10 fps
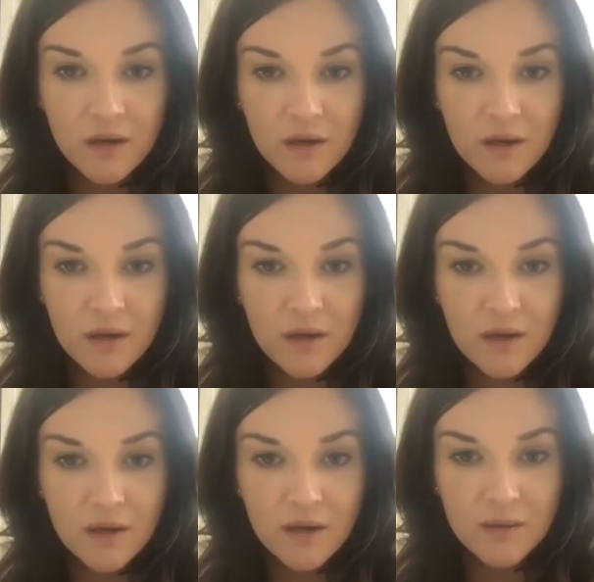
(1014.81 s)

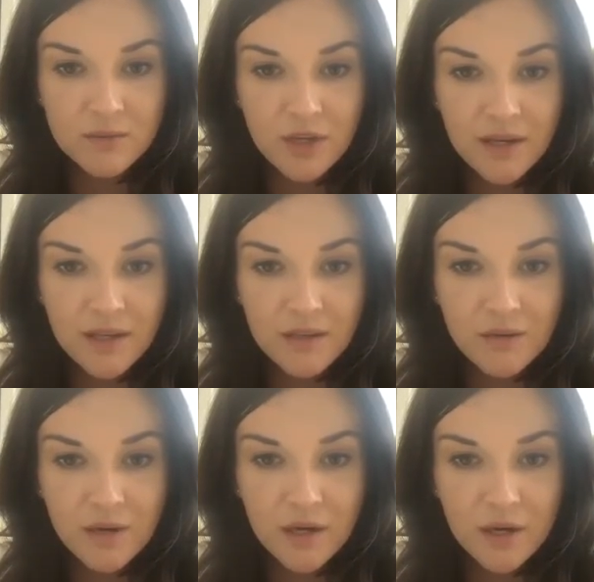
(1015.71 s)
I'm trying to get
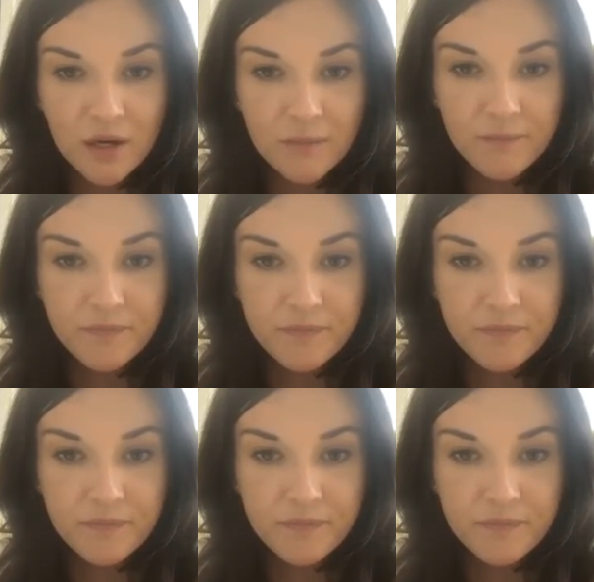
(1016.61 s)
through here.